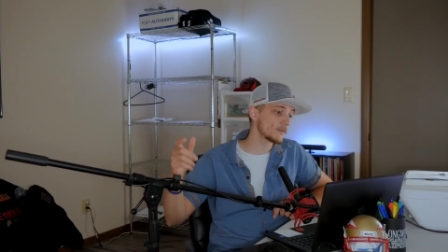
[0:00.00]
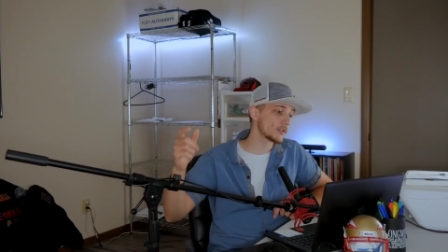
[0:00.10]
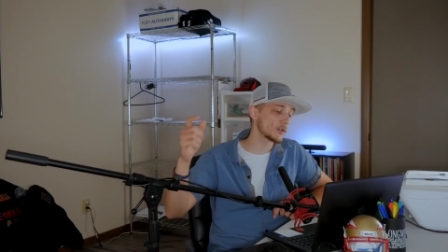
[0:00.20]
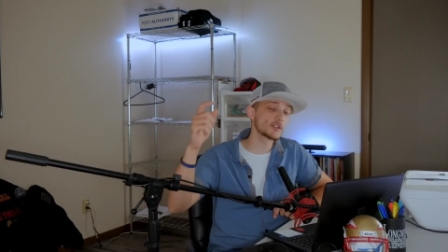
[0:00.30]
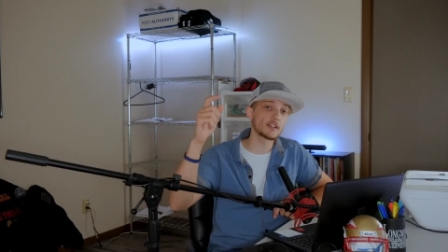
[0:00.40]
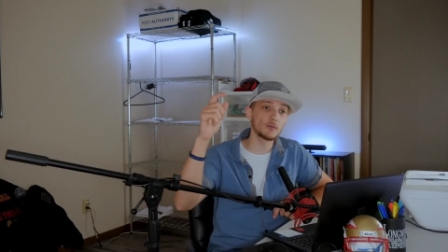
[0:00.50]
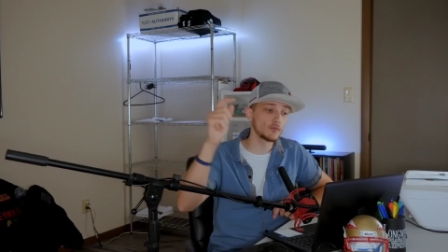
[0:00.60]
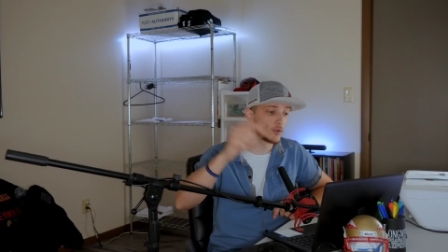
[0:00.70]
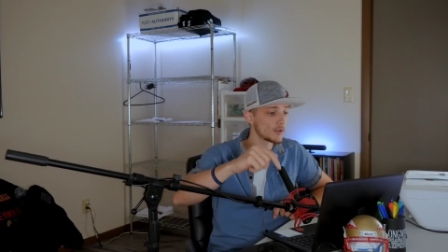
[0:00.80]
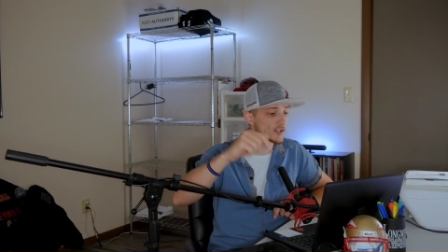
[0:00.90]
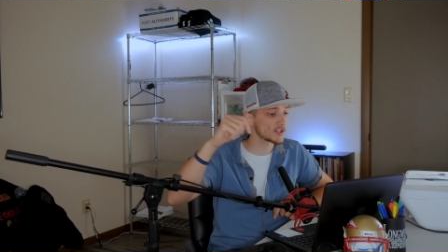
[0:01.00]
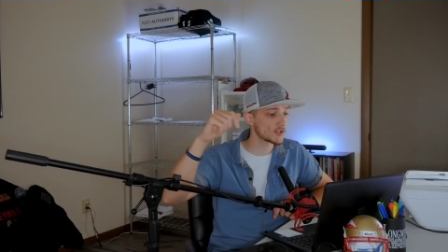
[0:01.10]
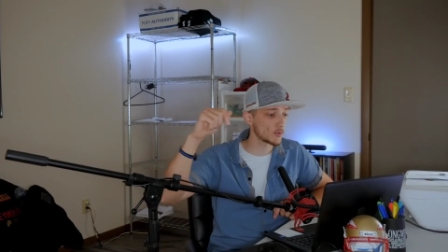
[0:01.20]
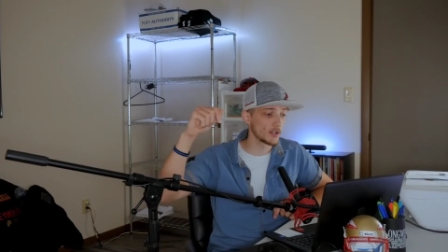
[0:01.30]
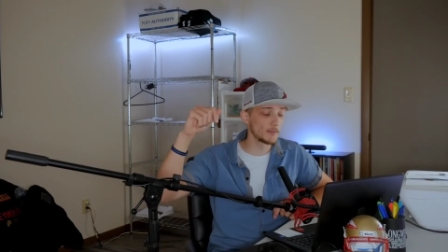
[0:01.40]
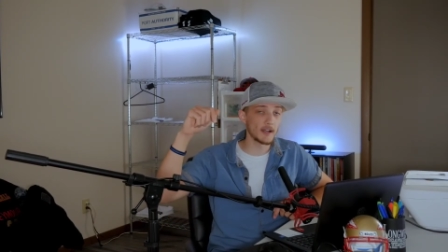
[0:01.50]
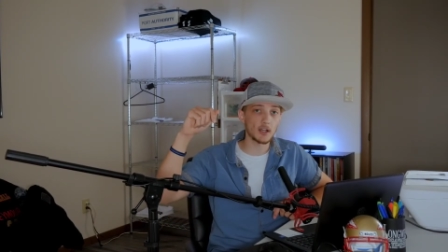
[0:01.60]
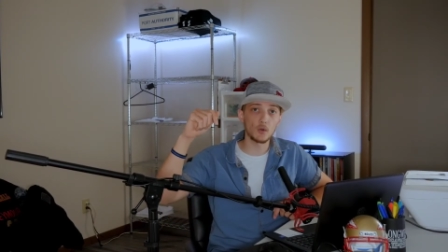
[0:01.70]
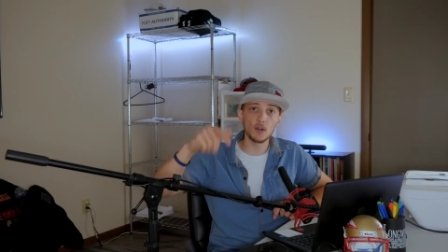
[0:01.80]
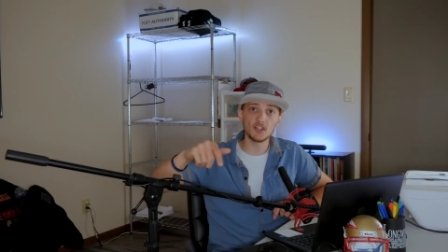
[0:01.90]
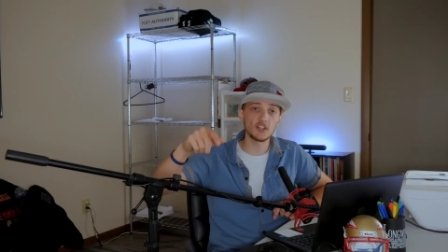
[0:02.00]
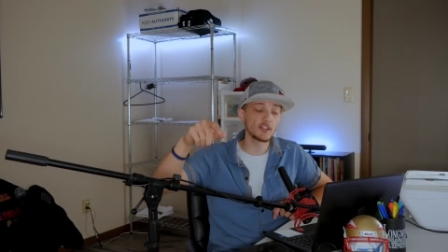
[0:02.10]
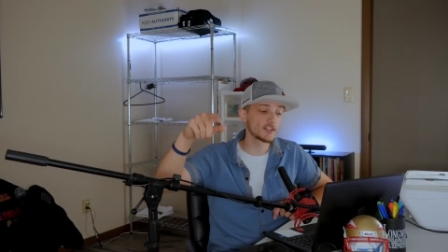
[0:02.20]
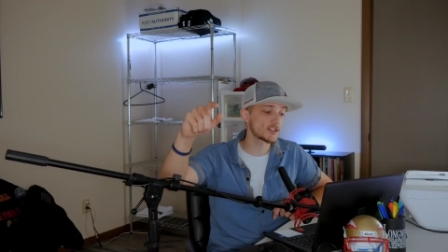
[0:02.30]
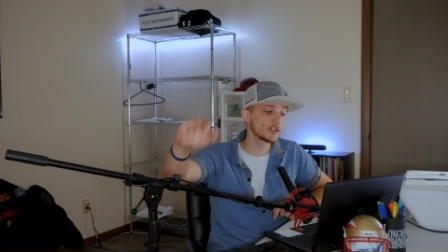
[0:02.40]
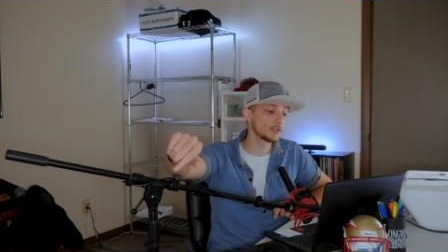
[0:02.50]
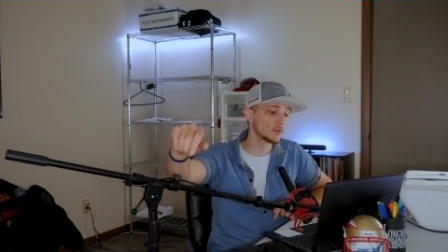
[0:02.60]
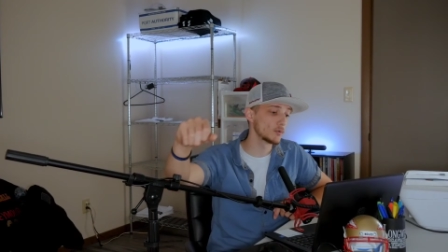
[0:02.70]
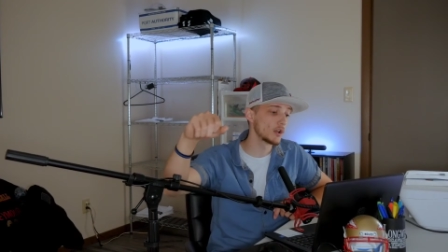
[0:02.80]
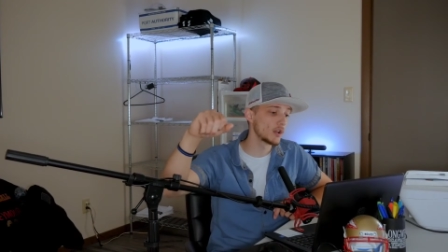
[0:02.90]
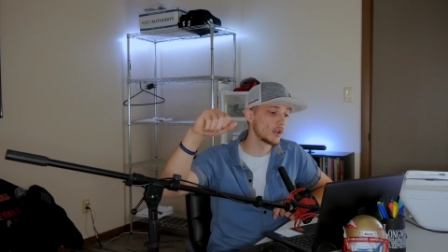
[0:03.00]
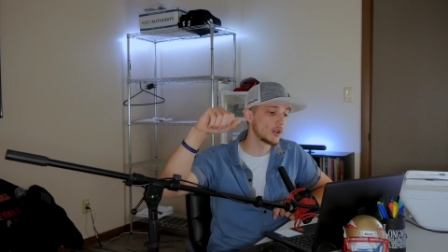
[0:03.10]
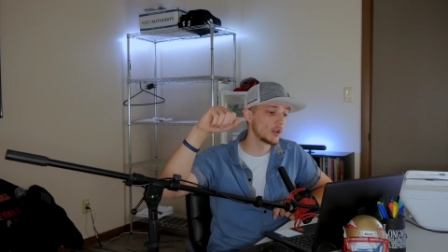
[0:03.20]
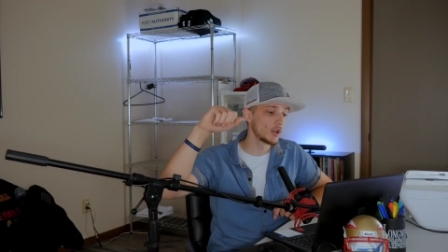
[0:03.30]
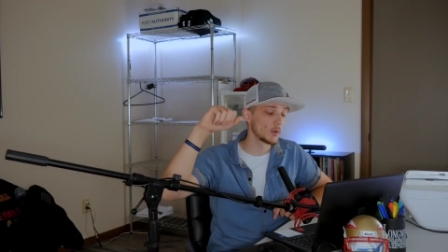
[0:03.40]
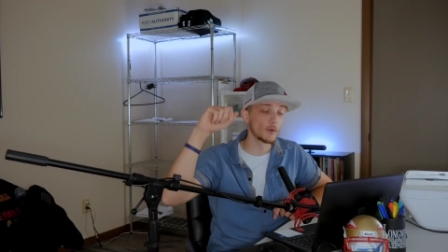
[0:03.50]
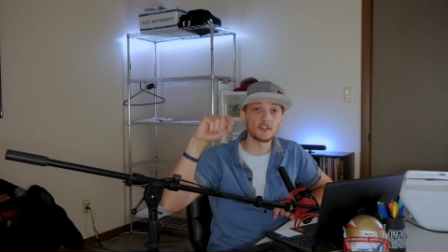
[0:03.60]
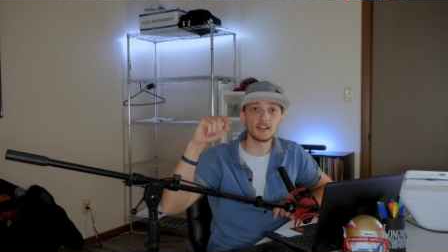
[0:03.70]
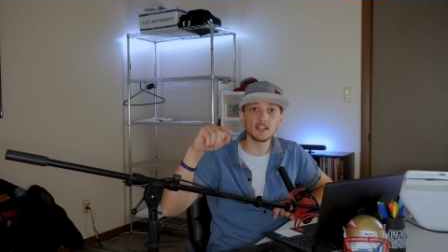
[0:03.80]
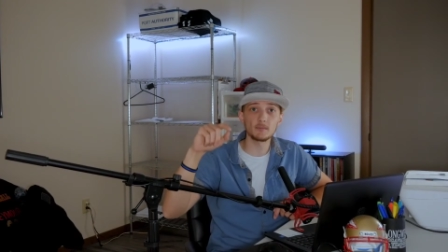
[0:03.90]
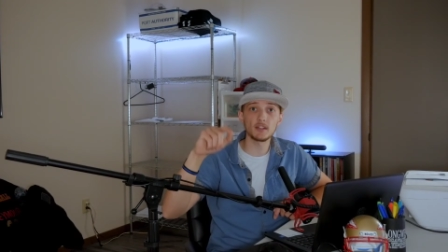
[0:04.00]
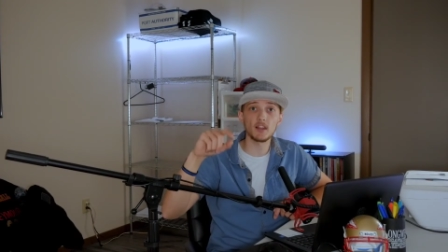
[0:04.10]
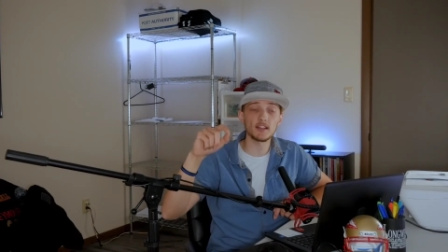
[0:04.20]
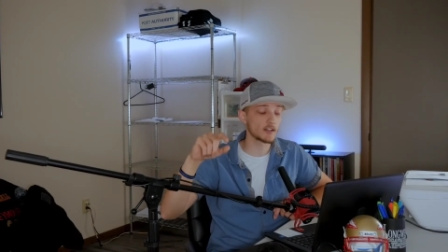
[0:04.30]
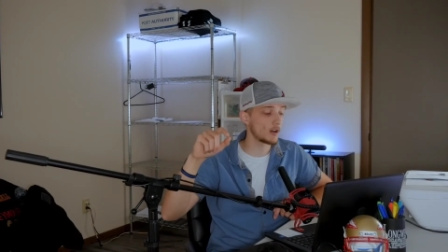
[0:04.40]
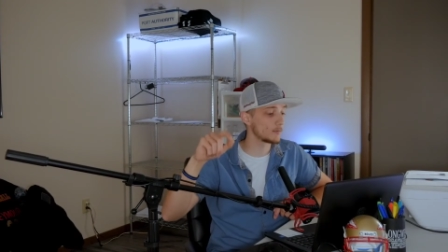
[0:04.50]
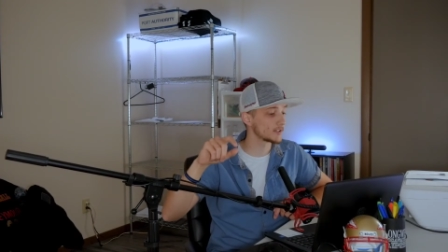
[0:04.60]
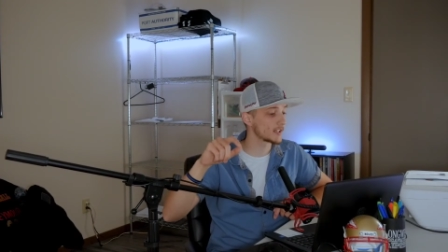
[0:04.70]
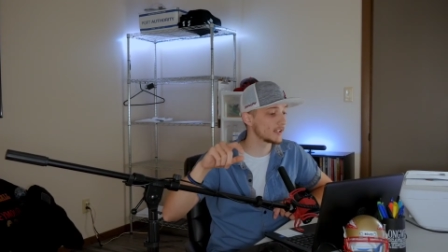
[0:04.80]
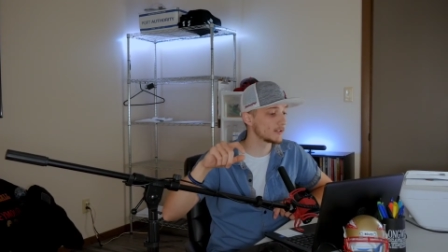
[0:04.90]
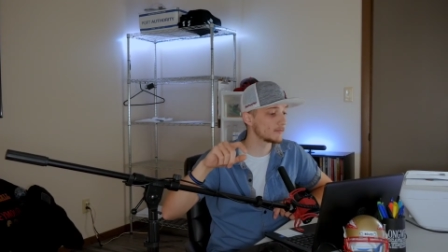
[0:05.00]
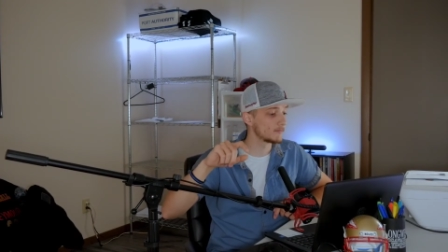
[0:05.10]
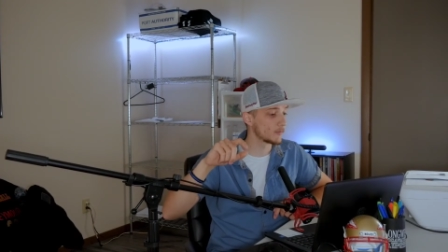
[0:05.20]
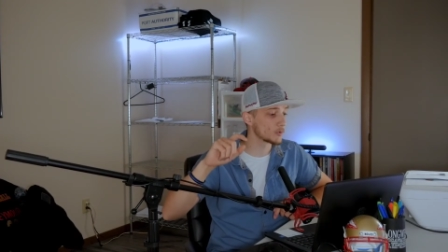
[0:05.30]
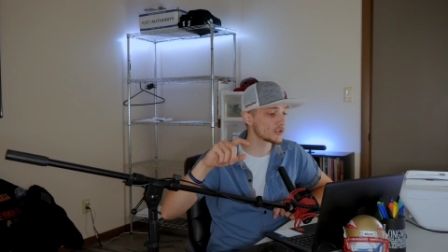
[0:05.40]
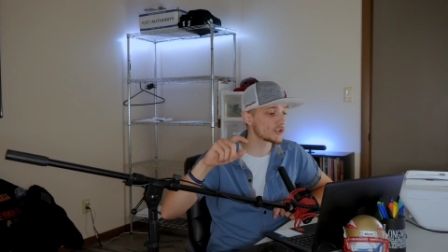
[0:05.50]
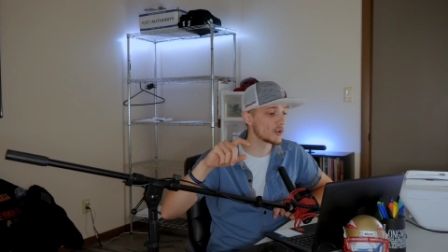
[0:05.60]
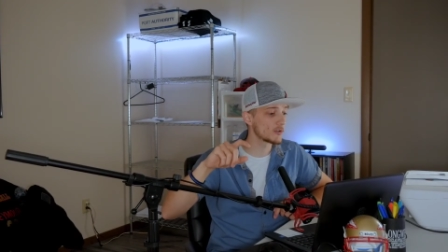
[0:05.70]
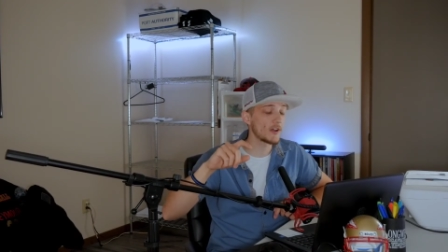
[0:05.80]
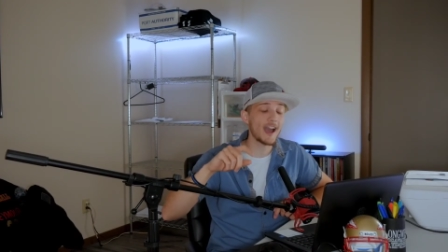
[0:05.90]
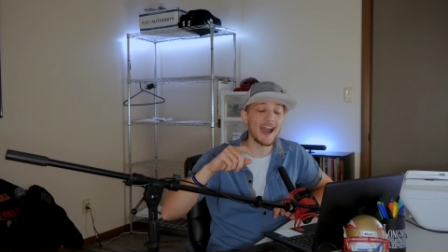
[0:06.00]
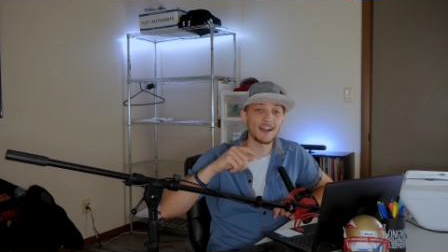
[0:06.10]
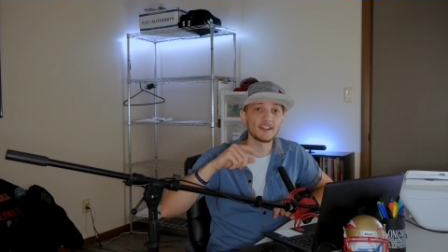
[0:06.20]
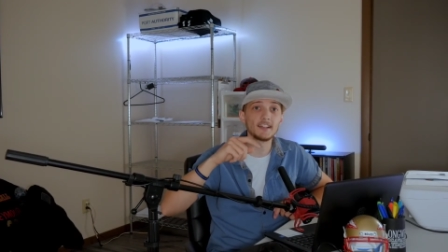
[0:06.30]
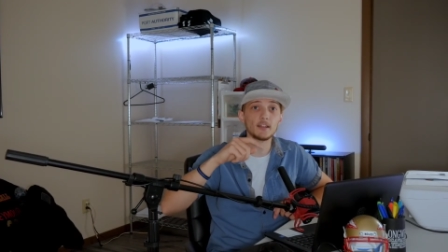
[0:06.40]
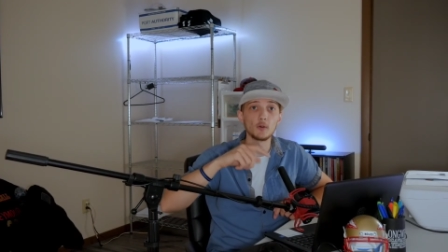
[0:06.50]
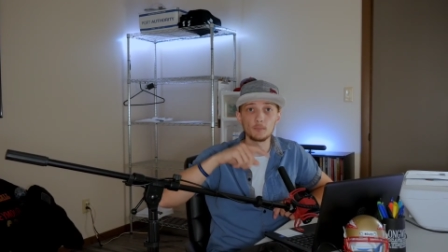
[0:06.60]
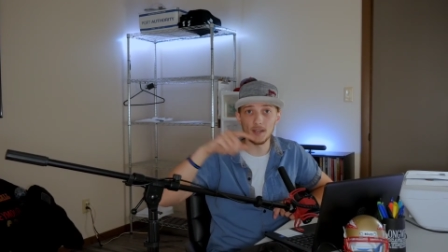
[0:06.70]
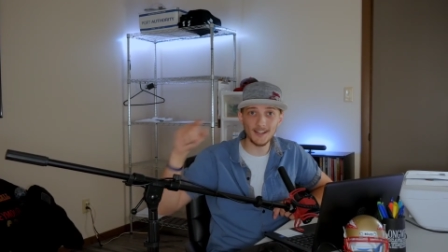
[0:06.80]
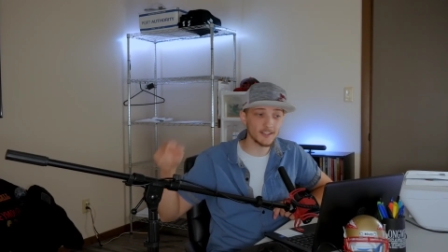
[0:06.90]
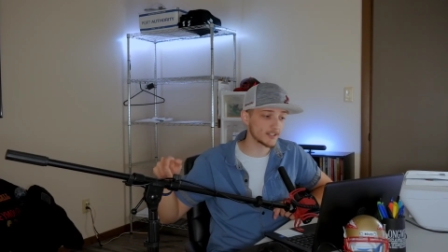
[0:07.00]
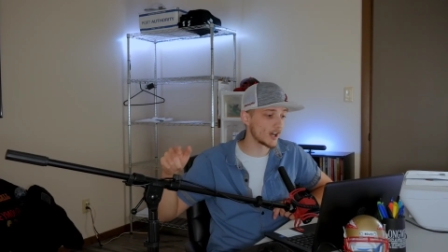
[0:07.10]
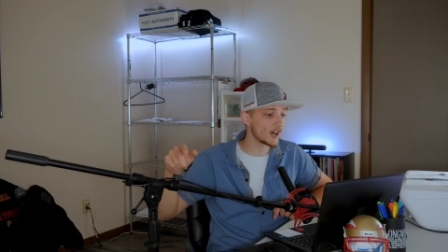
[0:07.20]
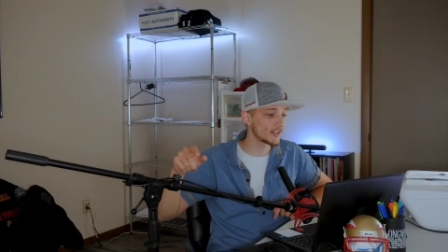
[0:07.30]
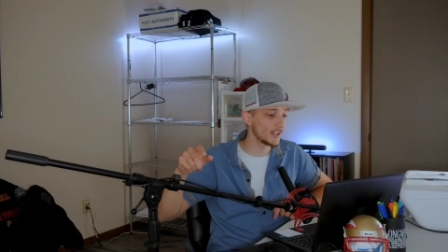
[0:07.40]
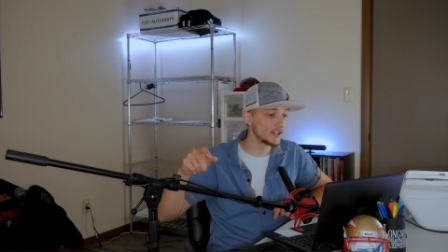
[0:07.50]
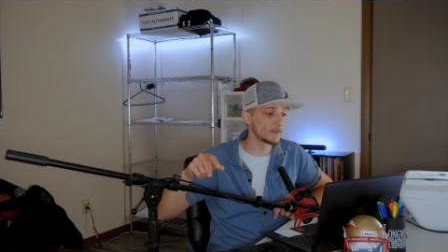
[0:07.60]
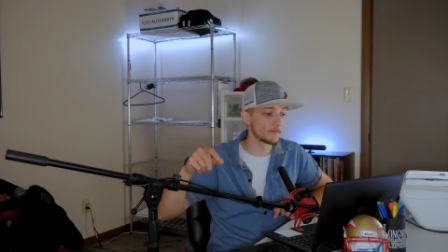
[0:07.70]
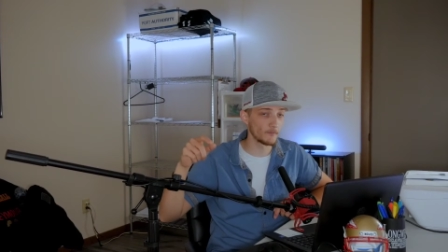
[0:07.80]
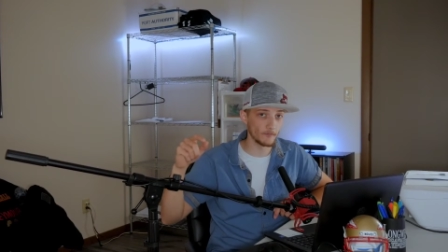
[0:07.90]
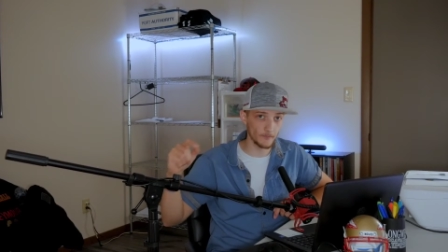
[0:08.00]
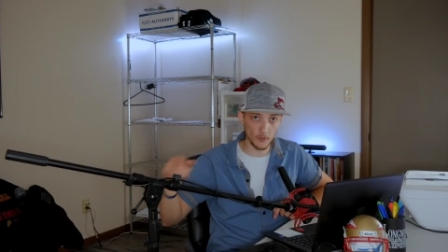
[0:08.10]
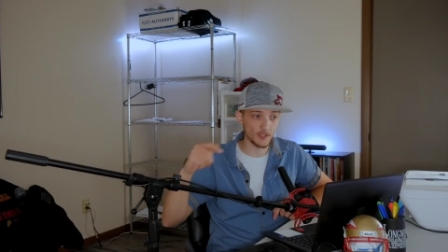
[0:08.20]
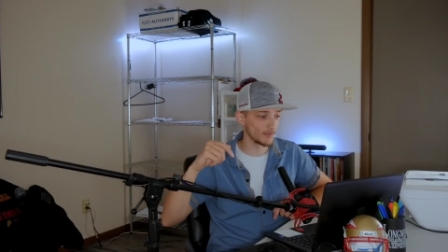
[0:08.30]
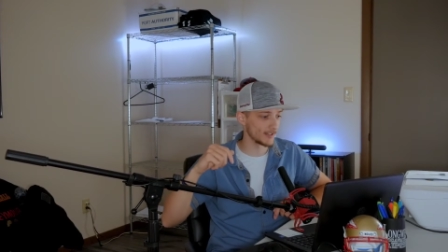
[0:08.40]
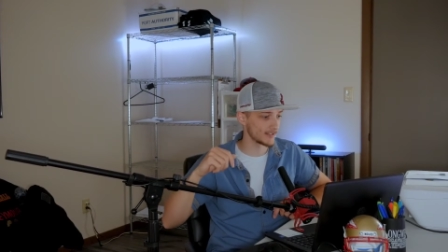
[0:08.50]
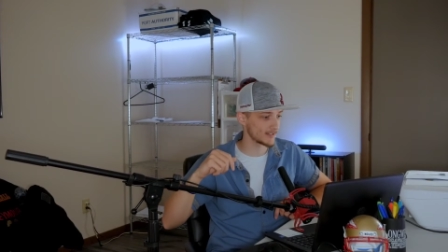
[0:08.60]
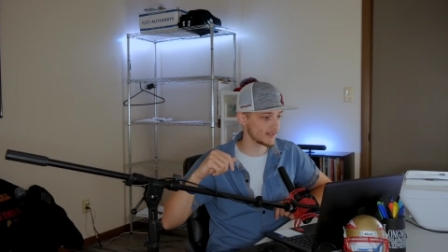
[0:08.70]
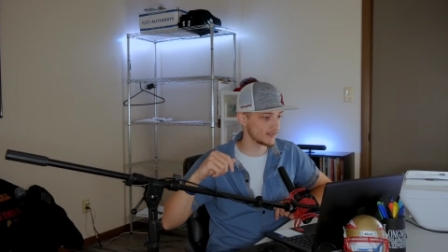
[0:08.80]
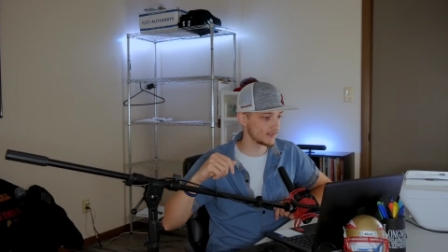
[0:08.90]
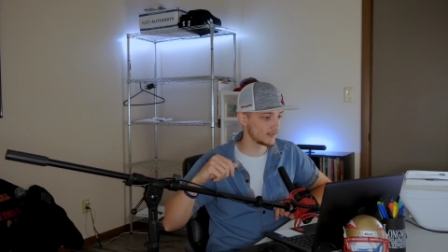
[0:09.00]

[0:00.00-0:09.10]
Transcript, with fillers: For those of you who know this story, my question is to you, would things have been less complicated for Jonah had he obeyed God in the first place?